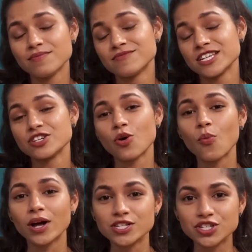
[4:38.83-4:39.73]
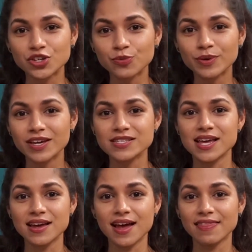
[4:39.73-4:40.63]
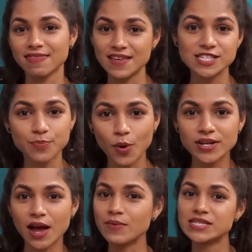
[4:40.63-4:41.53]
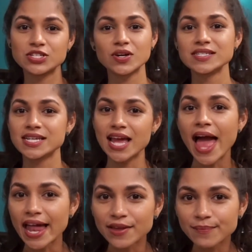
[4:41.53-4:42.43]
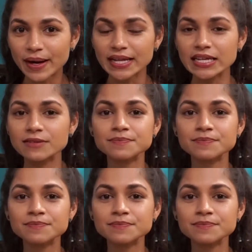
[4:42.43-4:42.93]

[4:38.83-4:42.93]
didn't know what to do because at this point I wasn't trusting anybody.